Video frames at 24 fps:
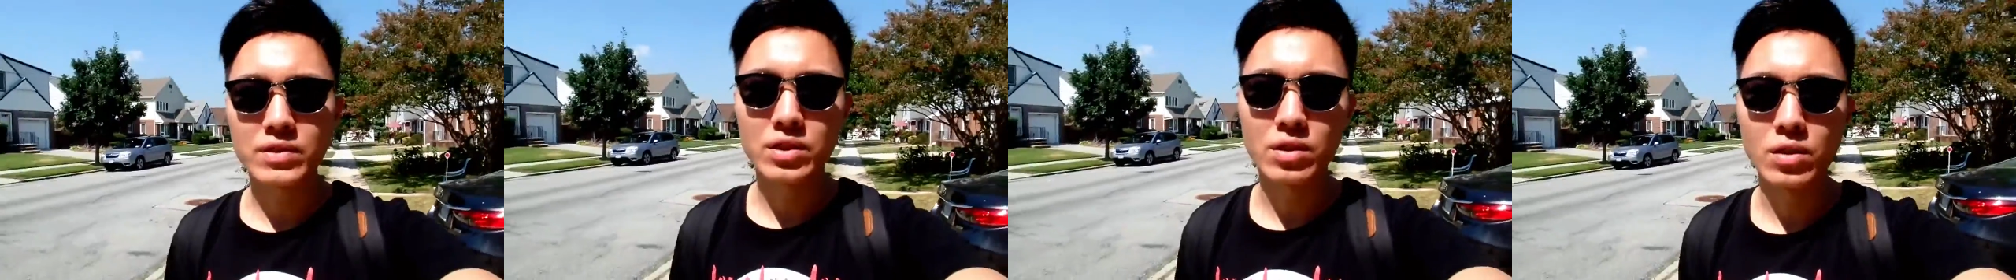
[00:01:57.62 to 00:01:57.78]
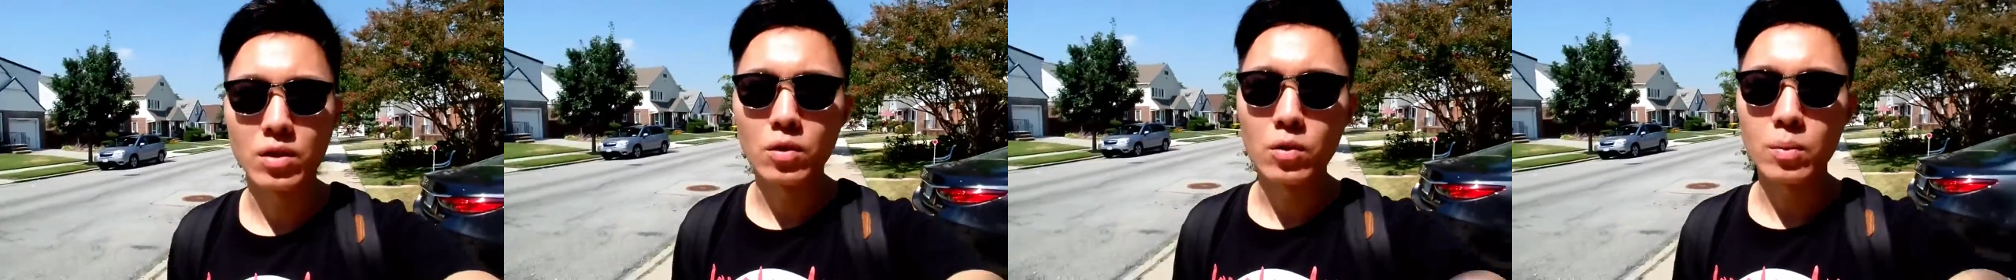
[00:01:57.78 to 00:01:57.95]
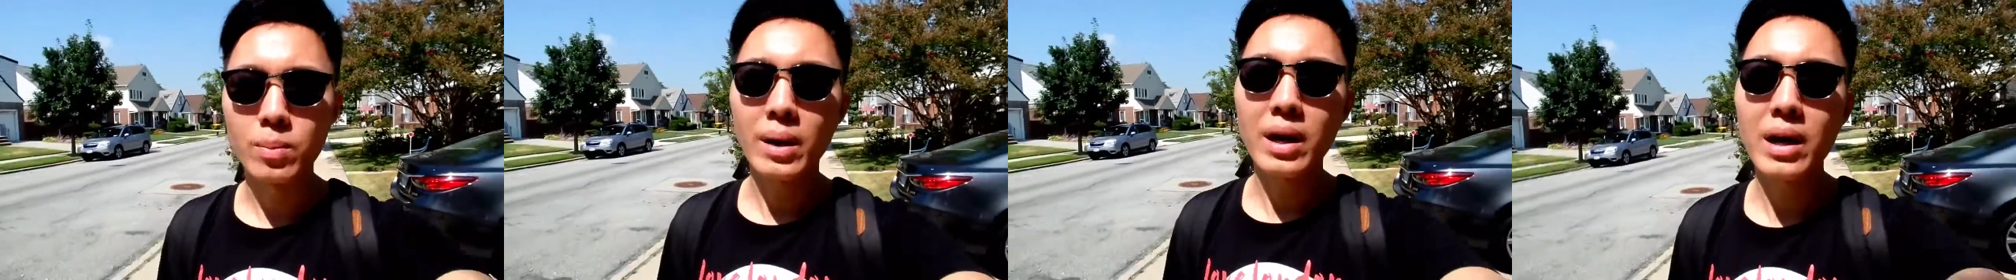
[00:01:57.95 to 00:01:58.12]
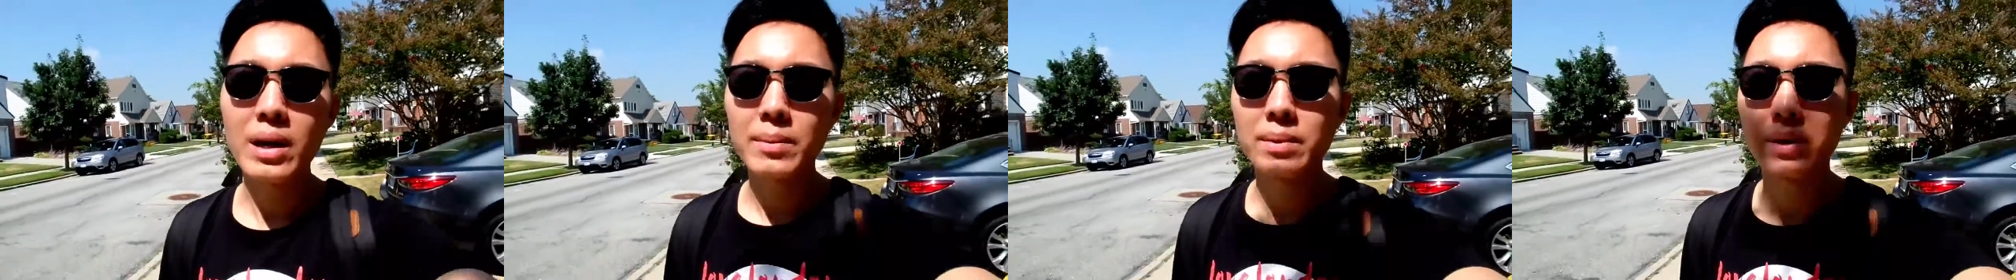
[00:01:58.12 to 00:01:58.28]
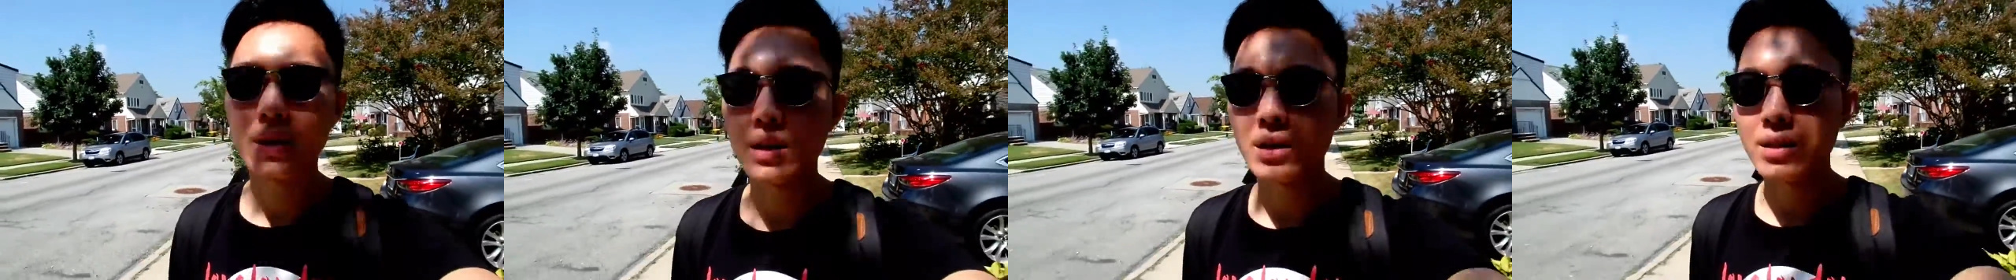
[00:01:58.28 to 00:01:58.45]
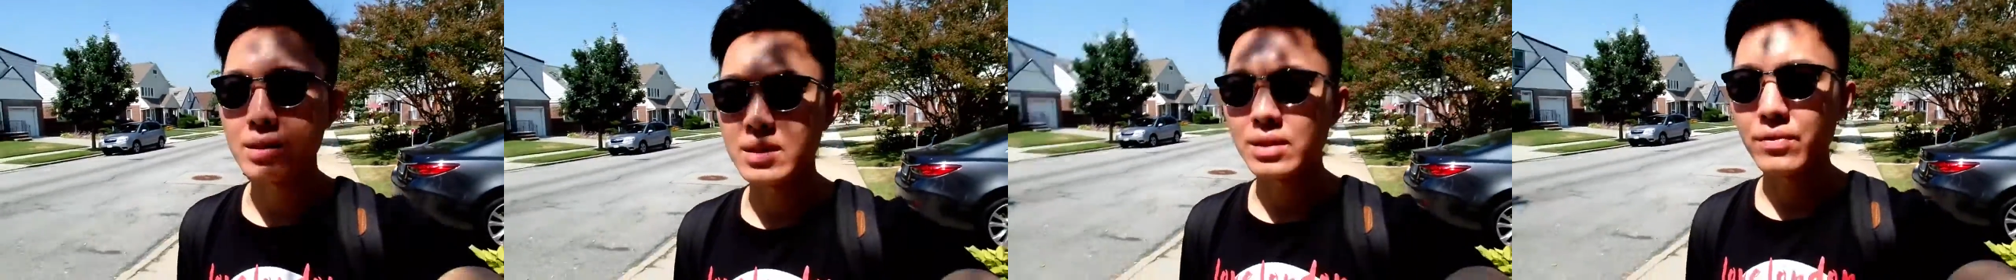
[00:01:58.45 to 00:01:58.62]
to go by
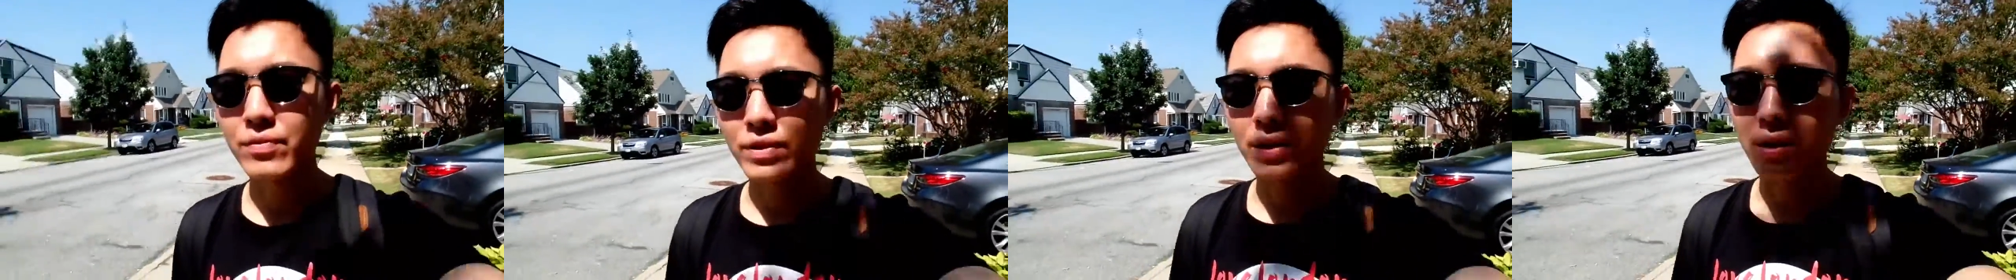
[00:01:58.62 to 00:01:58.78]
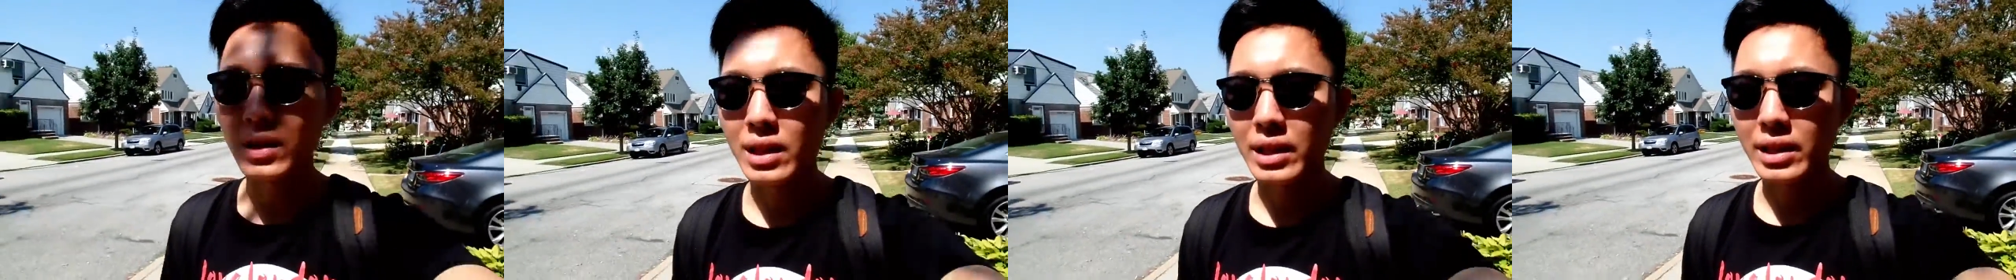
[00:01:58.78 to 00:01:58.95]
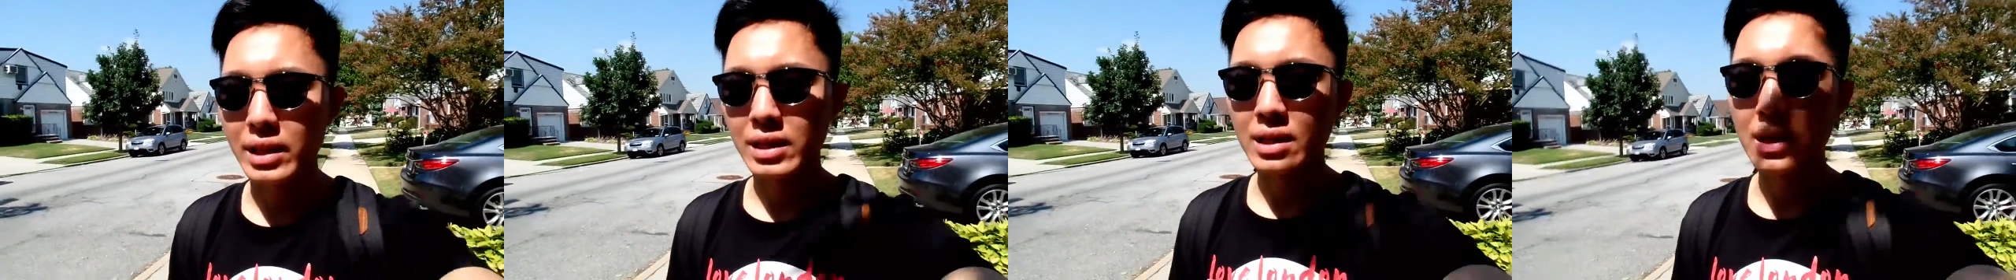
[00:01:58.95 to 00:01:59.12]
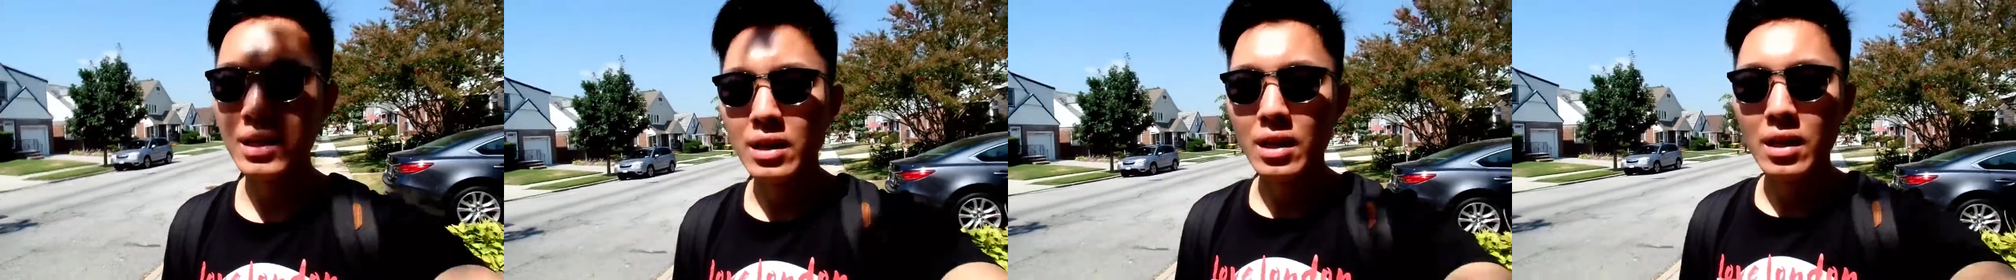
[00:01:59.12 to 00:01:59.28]
because I feel like